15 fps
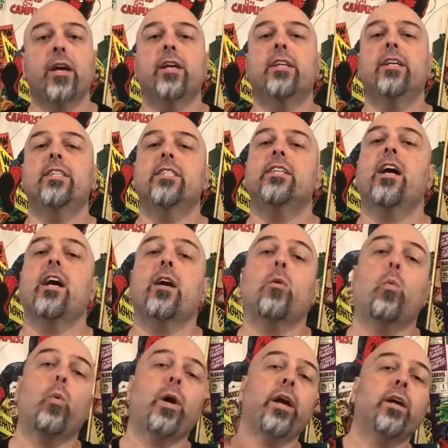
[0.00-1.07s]
And today,
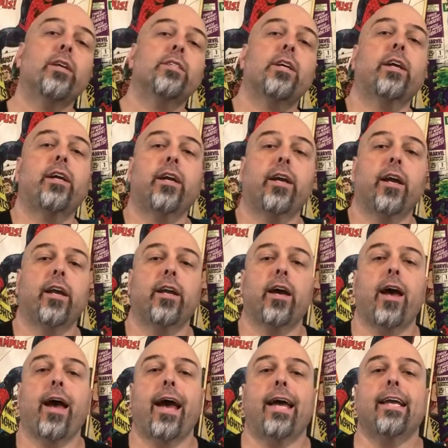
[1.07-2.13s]
we're going to take a gander
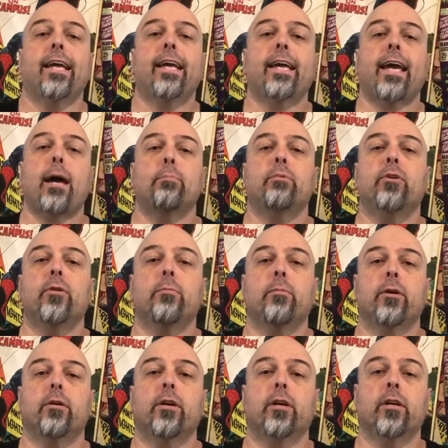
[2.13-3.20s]
at Captain
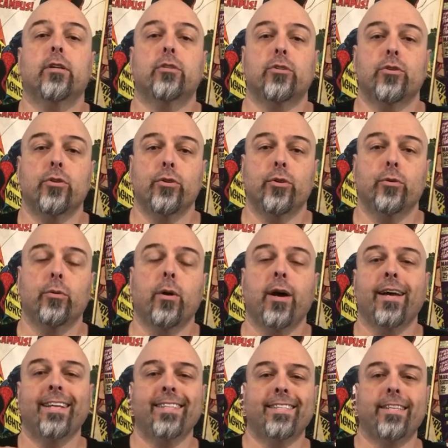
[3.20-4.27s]
America 2,
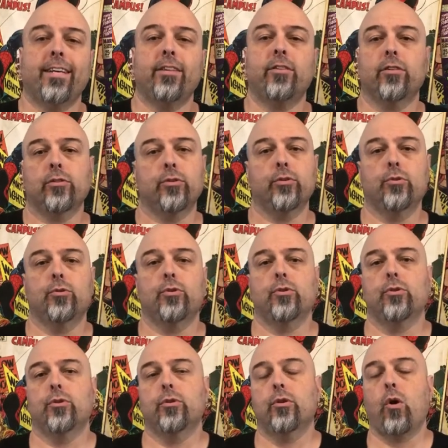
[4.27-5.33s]
Death Too
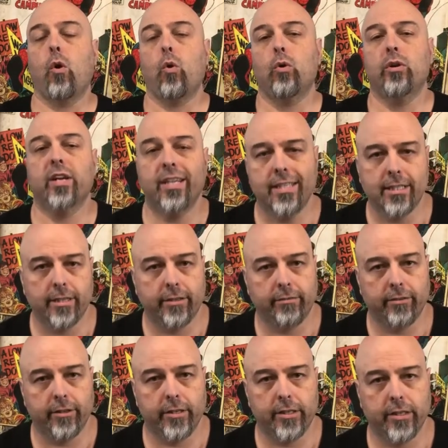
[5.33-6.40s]
Soon on
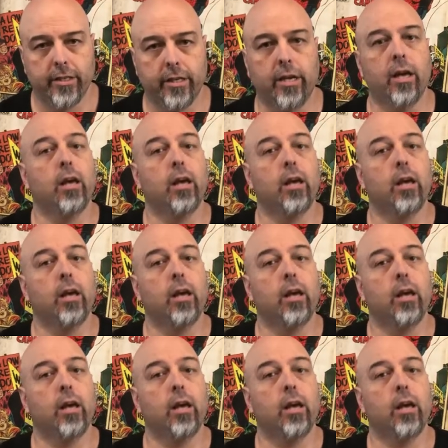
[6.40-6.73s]
DVD.